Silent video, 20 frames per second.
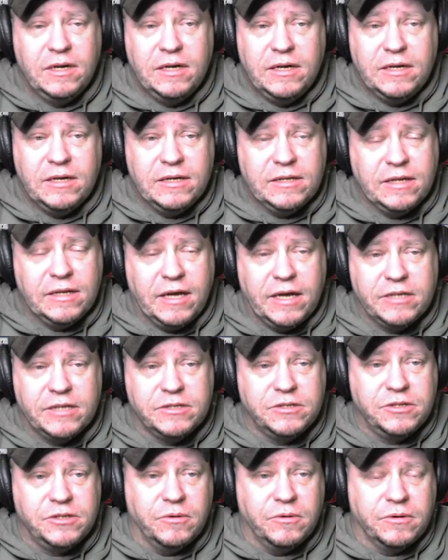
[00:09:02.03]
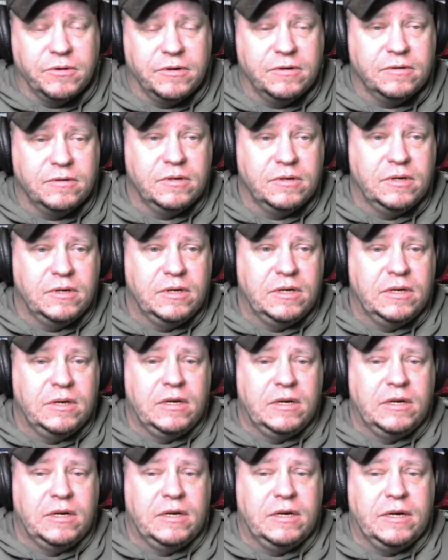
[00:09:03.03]
The guy's a joke.
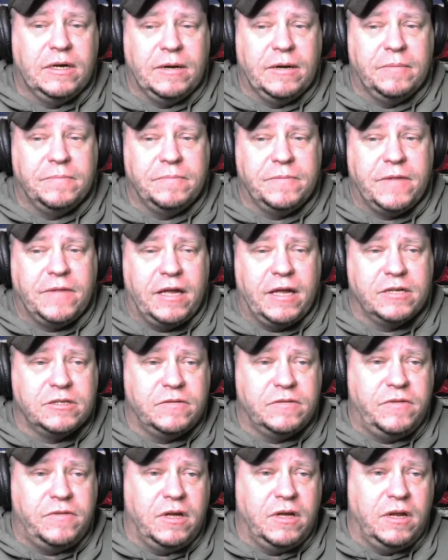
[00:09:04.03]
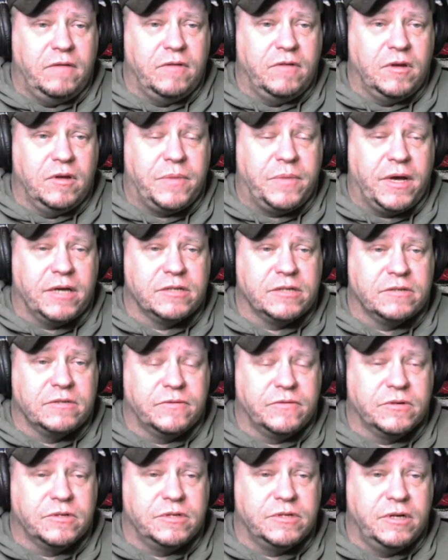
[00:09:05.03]
That is if he can even get past the
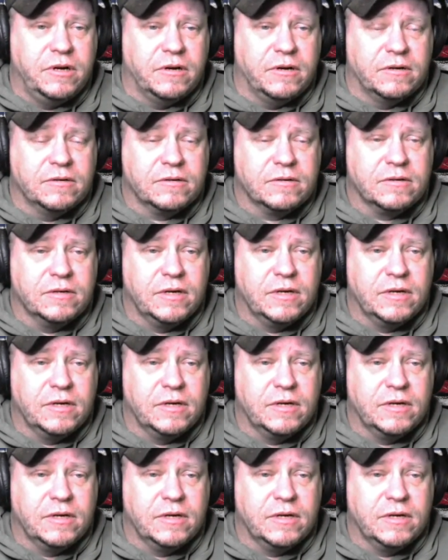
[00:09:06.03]
first year.